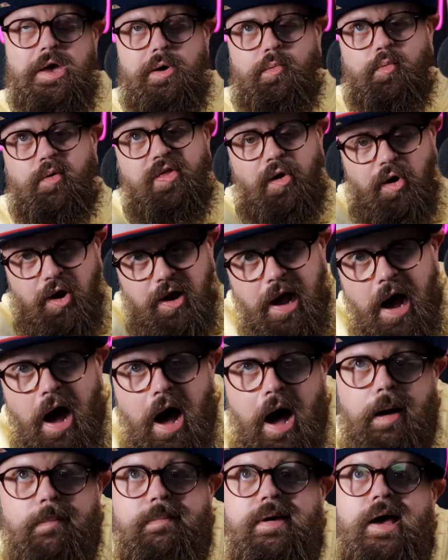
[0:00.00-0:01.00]
with our
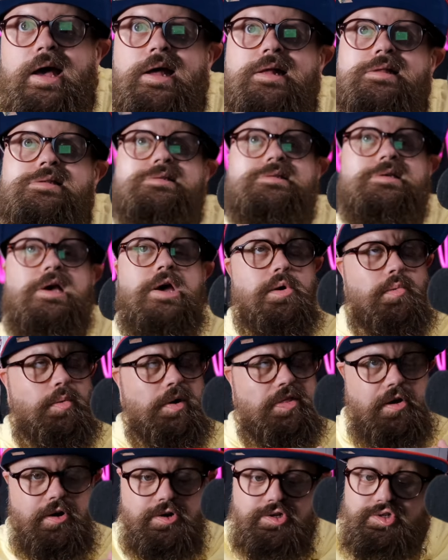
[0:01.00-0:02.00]
comments,
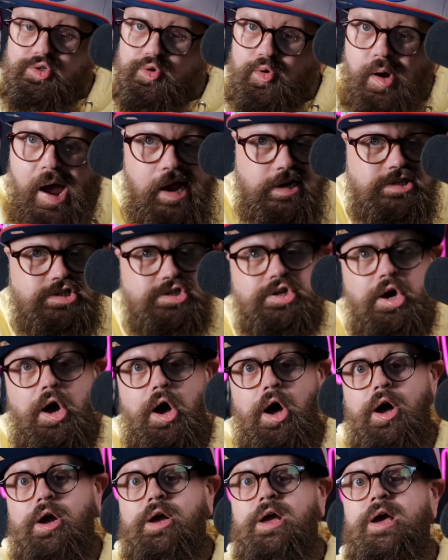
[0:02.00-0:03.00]
with our trash
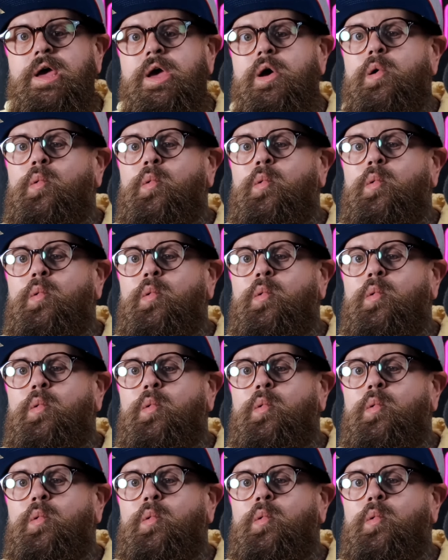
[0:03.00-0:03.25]
talk,